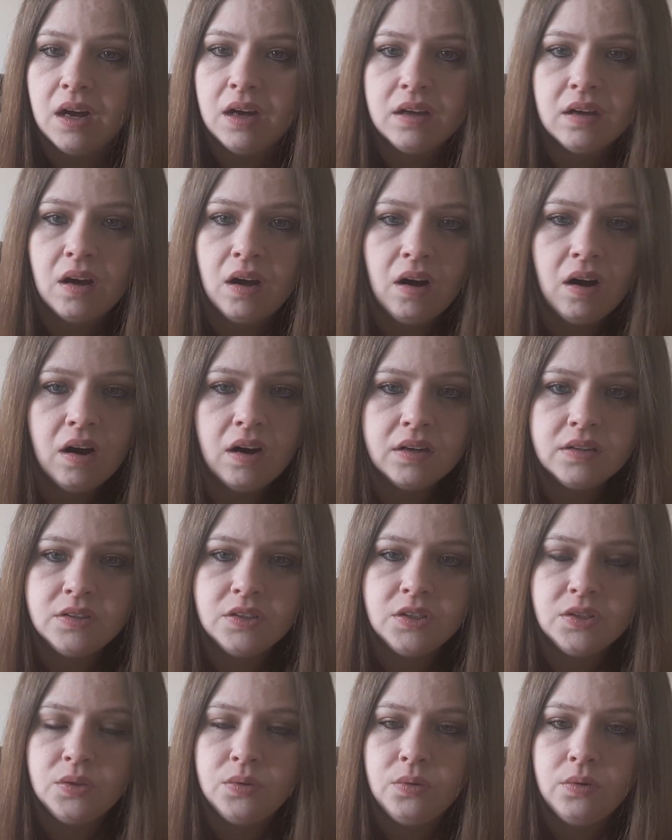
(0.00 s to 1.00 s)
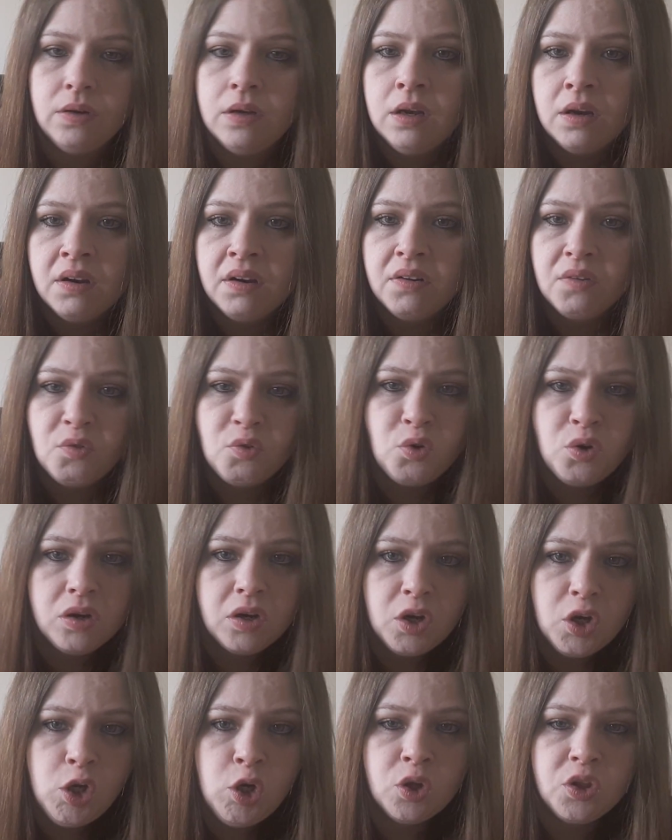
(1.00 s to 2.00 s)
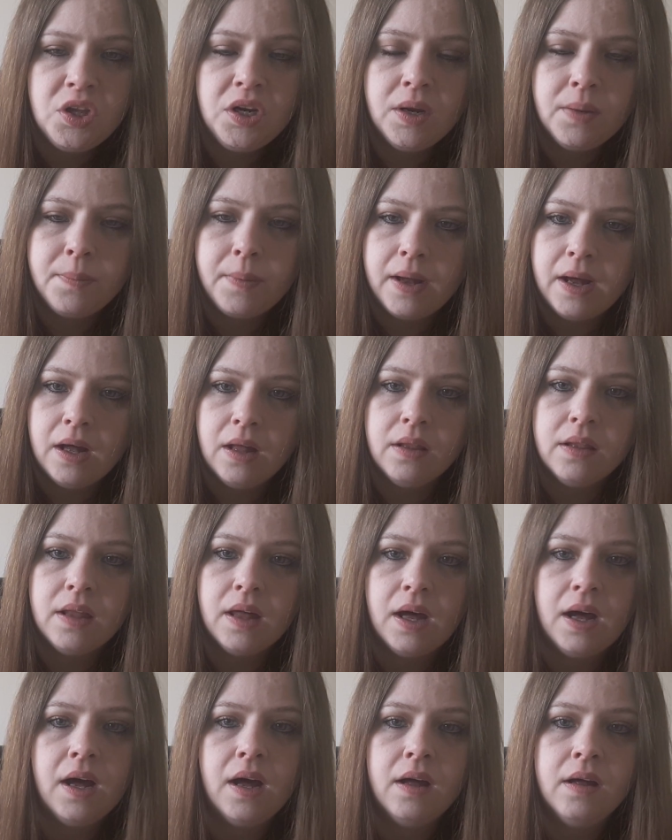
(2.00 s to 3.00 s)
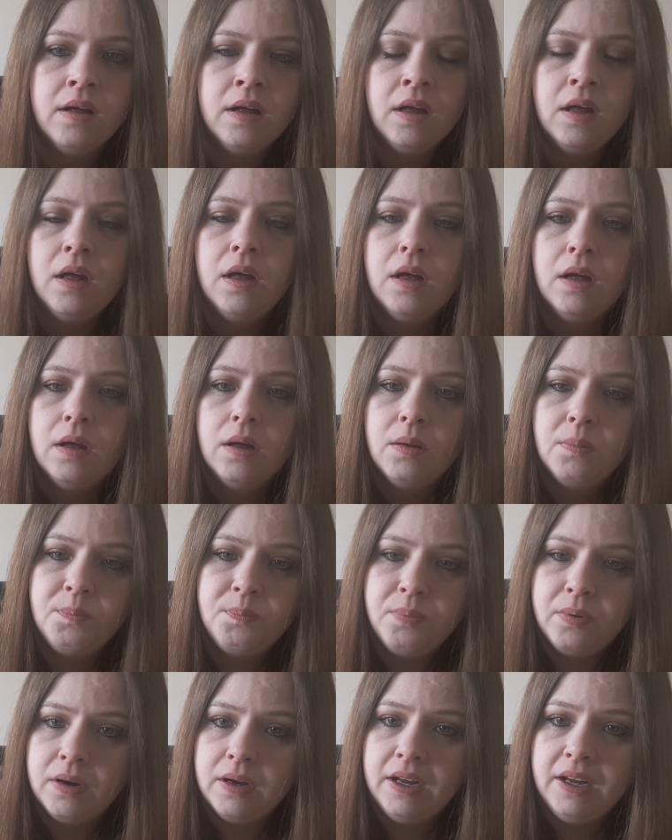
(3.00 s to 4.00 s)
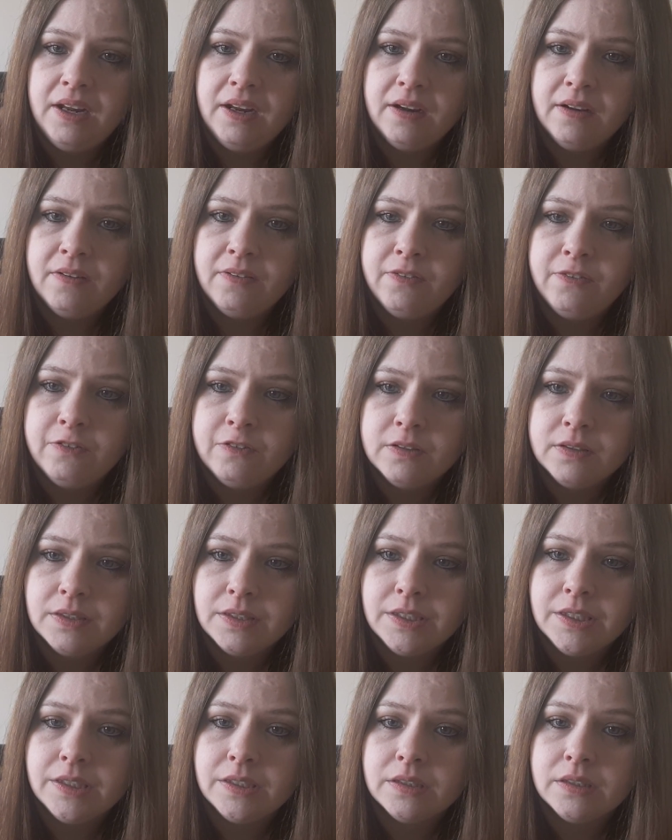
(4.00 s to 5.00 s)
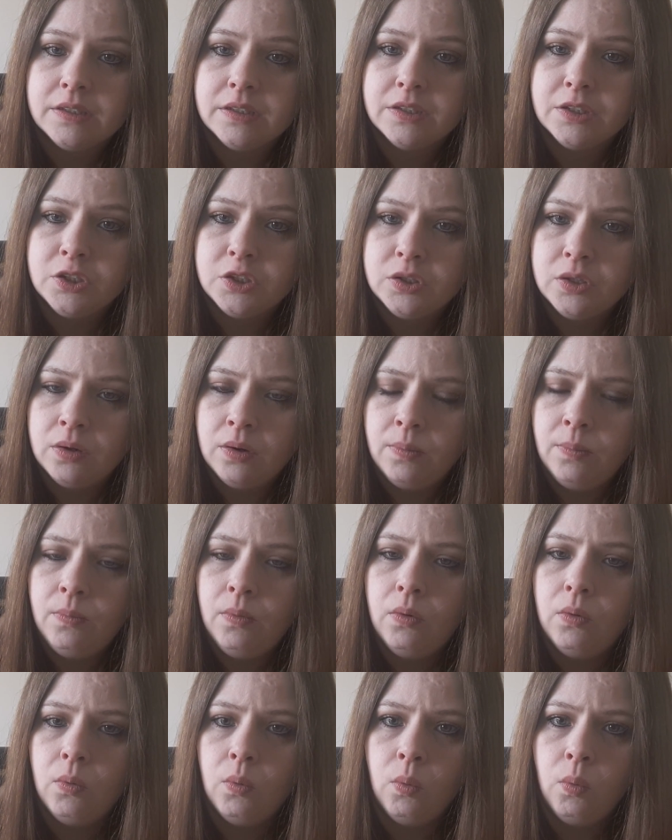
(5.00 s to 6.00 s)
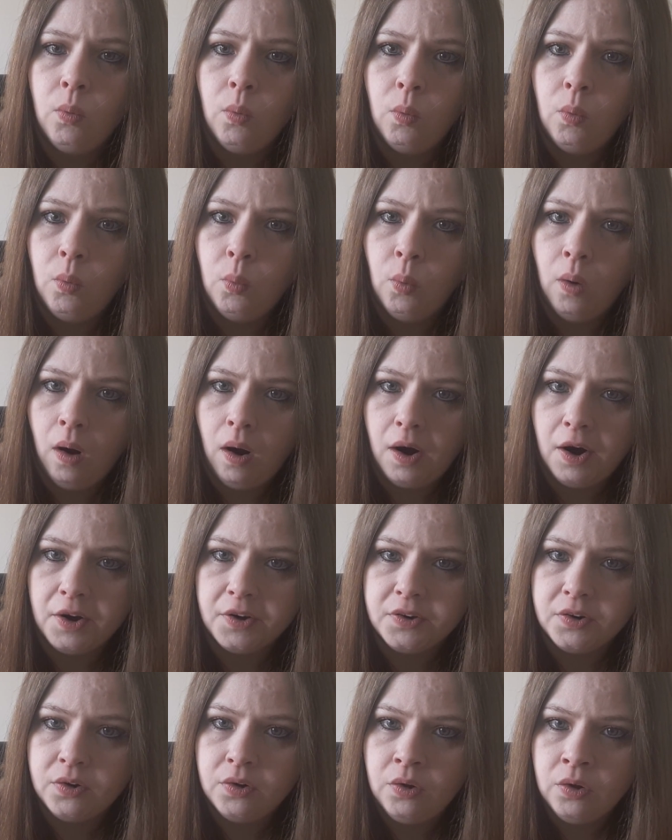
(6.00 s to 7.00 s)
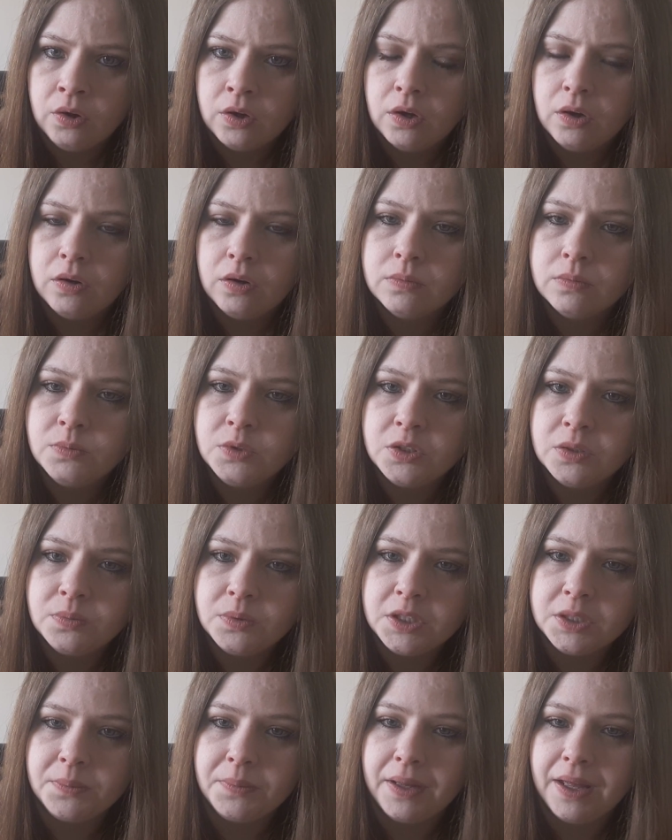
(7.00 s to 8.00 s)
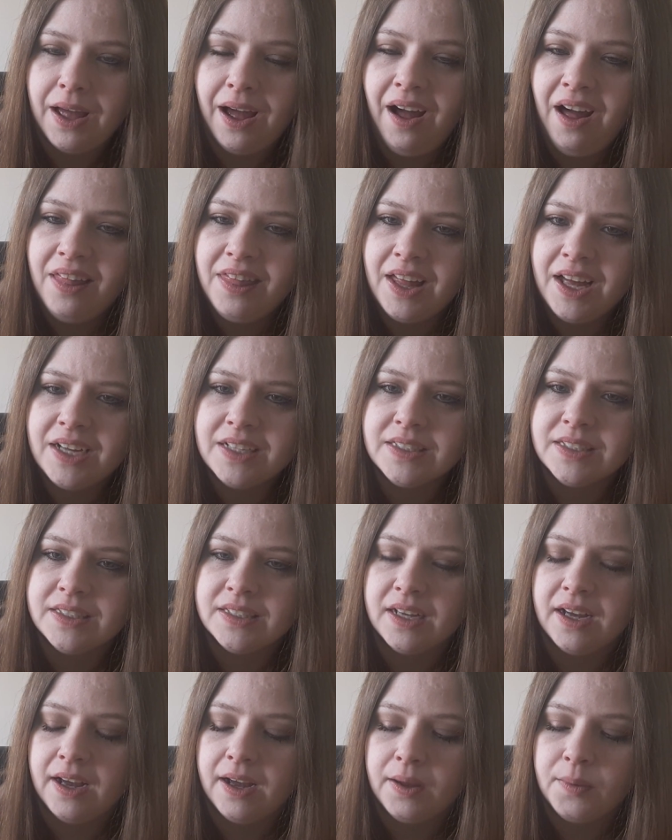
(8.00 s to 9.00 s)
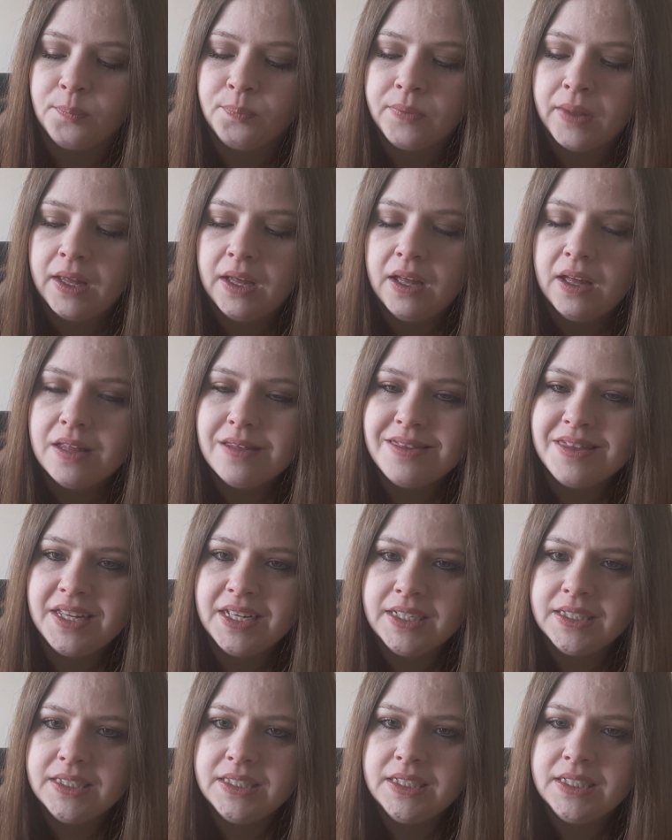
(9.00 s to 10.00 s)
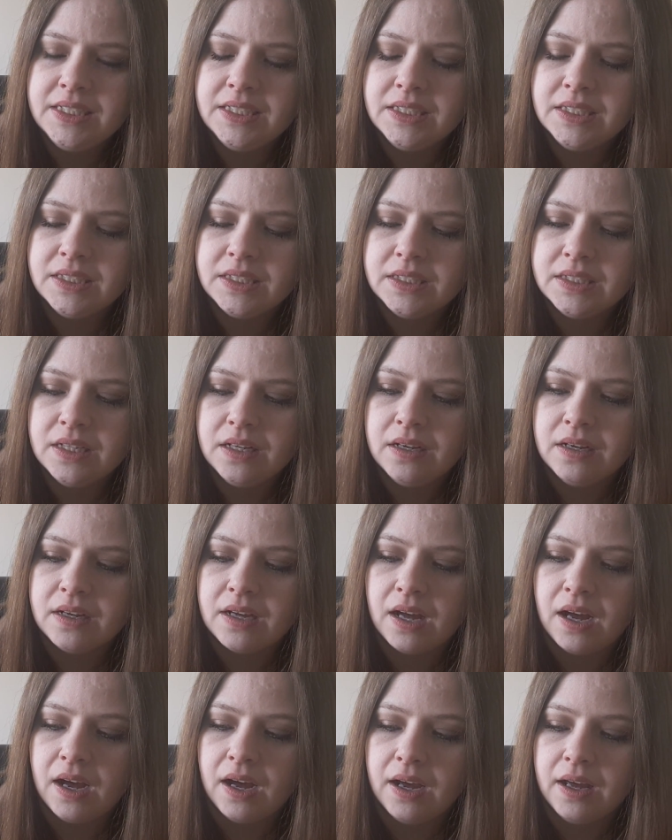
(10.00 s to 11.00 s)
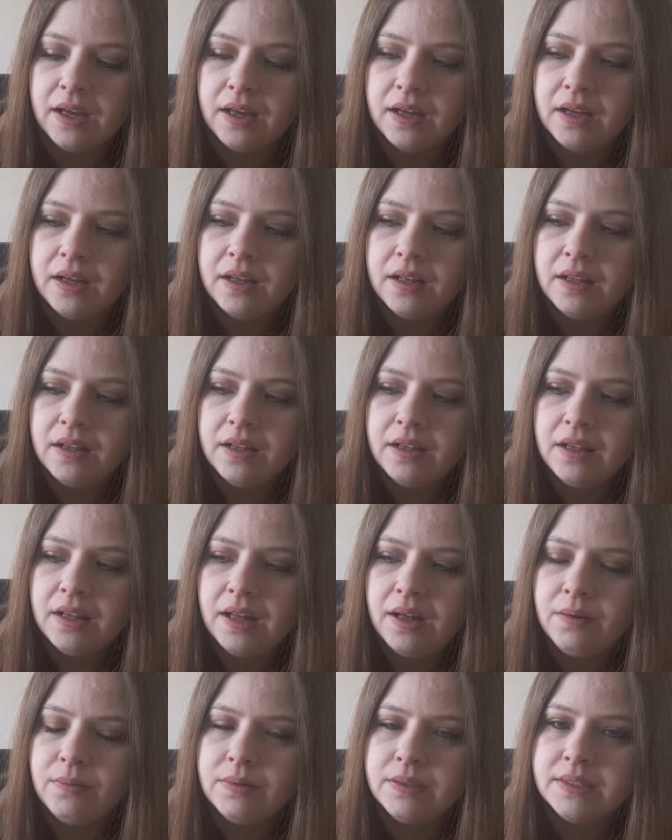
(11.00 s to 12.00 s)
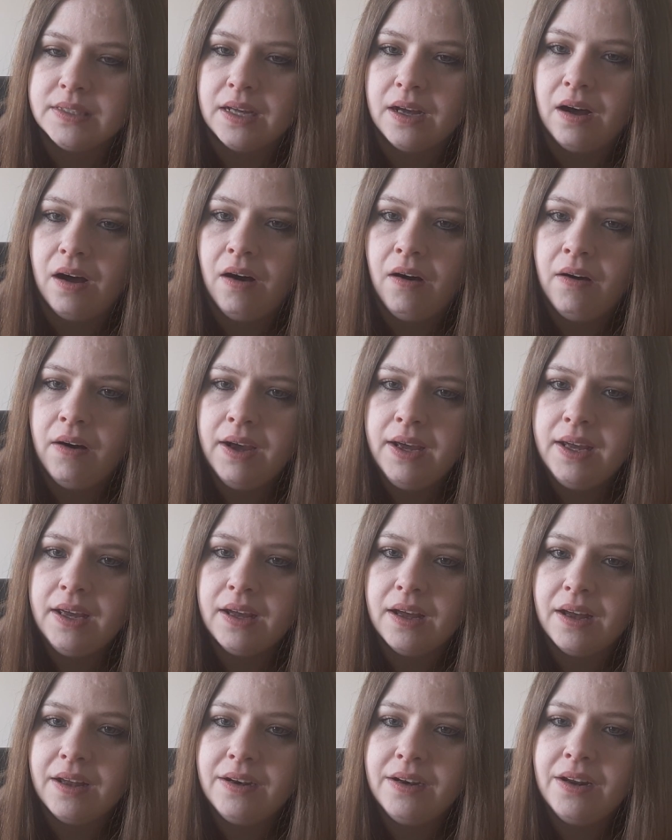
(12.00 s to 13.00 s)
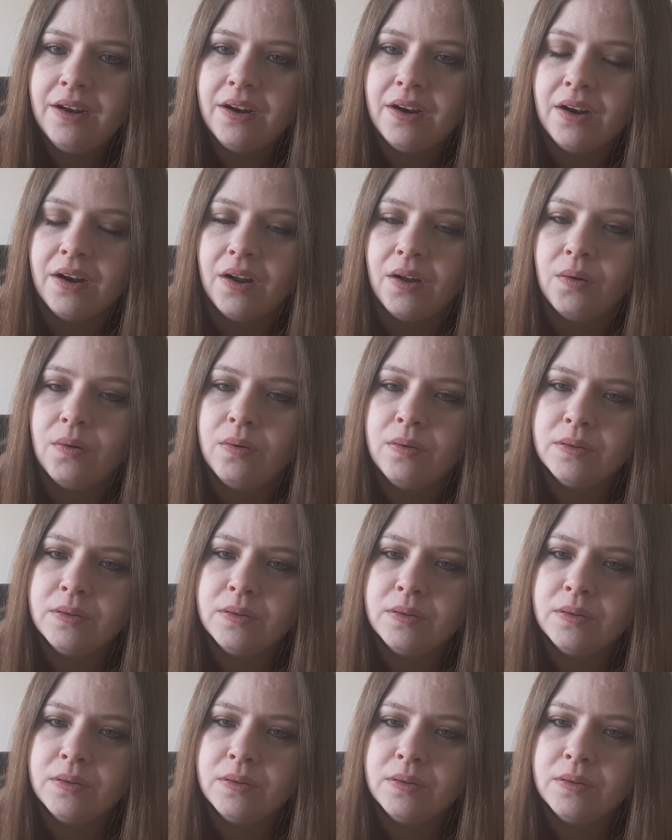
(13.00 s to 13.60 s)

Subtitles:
I can't do nothing about that. But if someone comes up to me, ah, that's it, this is okay, that was it. No.